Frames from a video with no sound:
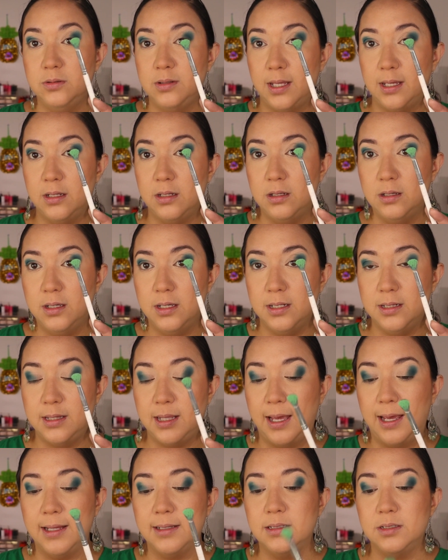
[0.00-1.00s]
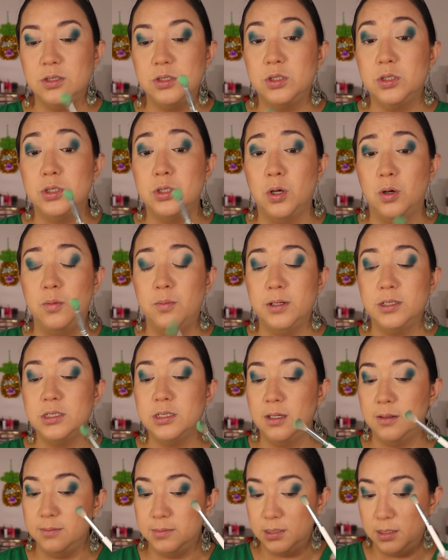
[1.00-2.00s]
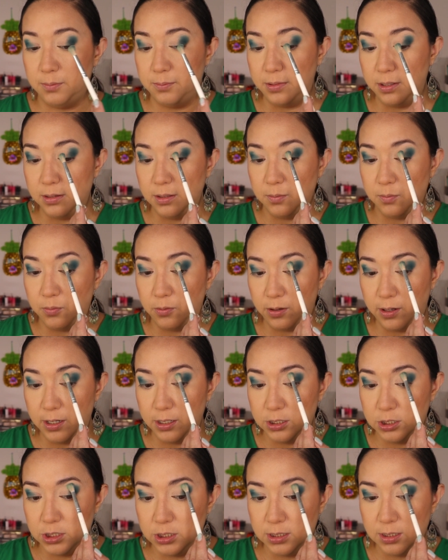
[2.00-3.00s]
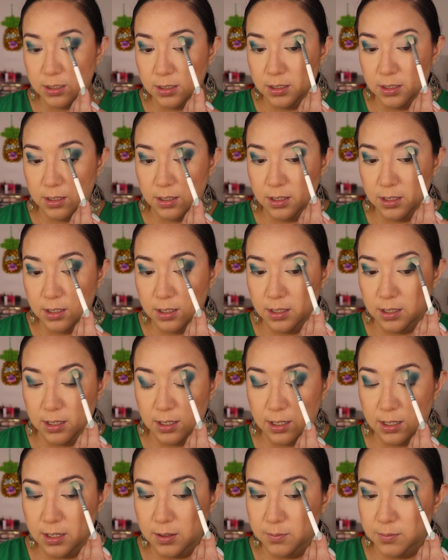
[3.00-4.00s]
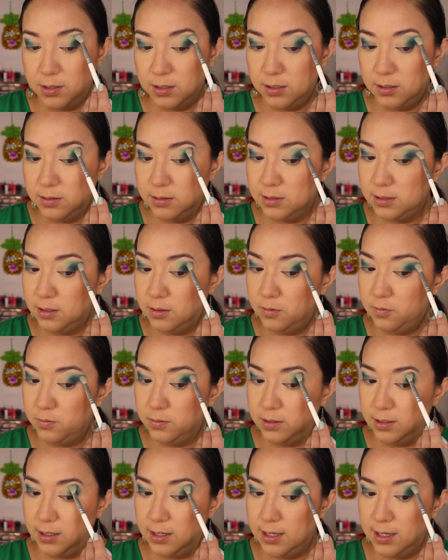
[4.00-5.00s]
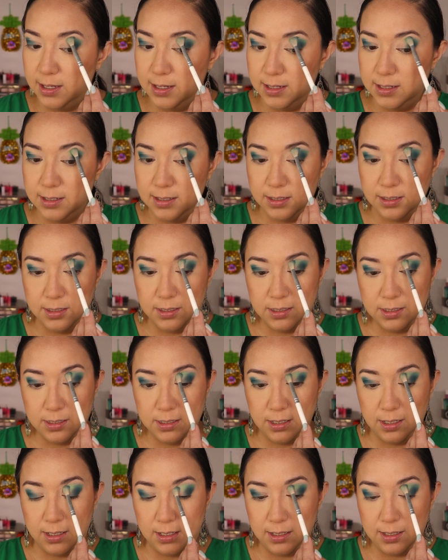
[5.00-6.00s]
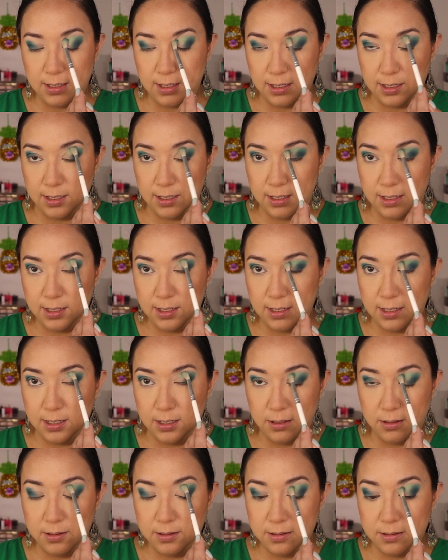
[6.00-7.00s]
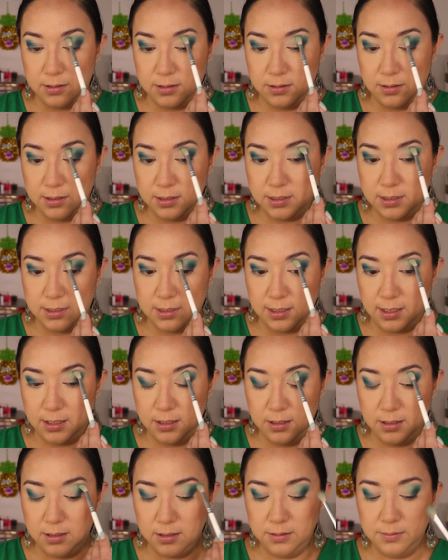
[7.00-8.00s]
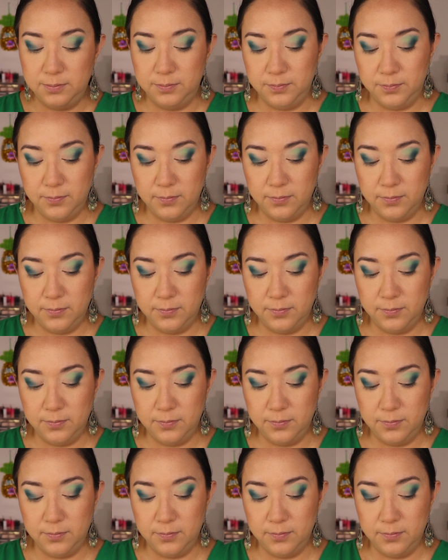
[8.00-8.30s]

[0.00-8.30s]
Like, look at that. So much comes up on the brush. And I'm going to use that over the edge and like in here into the center.